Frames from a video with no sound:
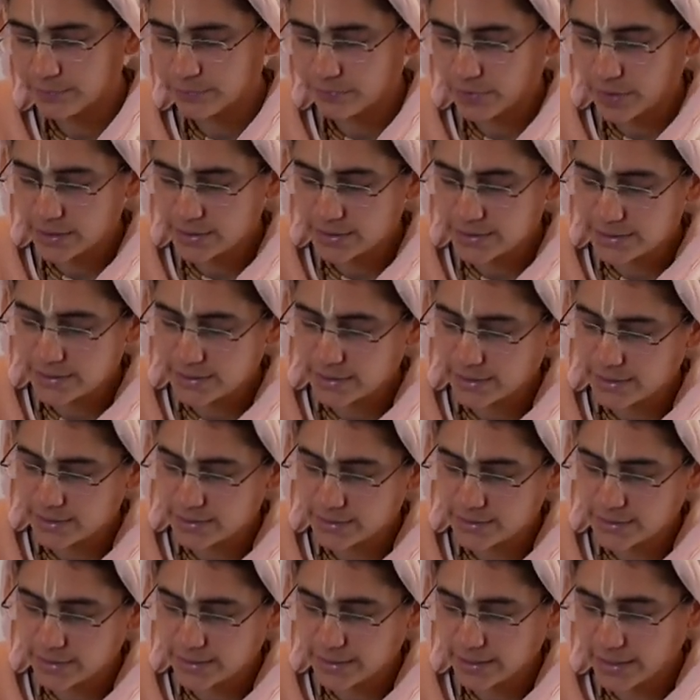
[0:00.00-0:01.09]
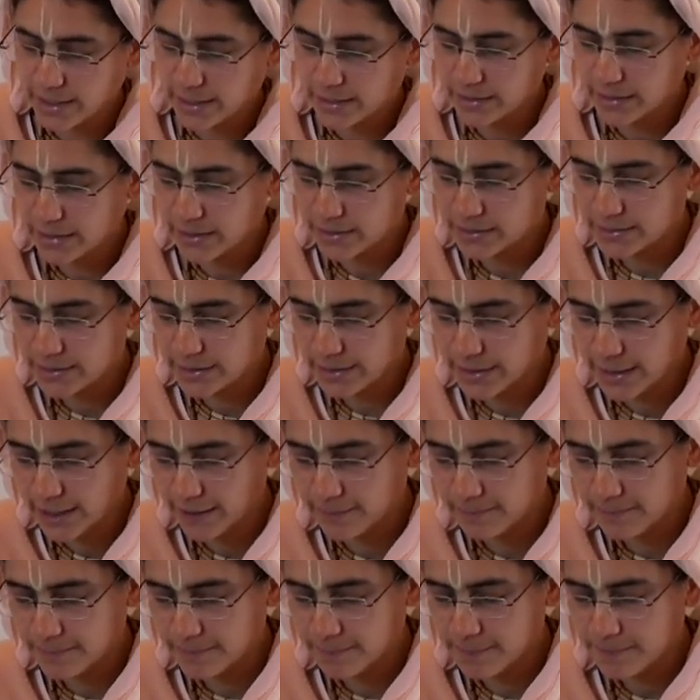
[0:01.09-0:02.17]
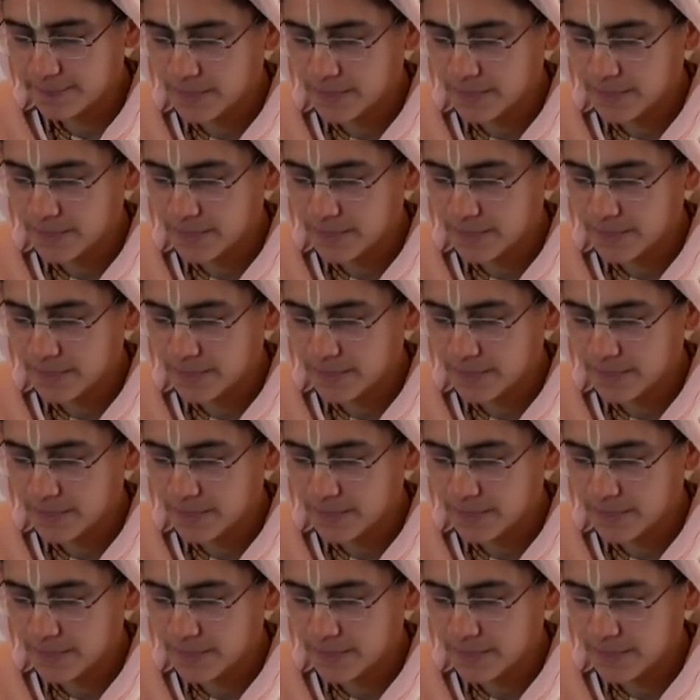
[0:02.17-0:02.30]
for I insist again and again.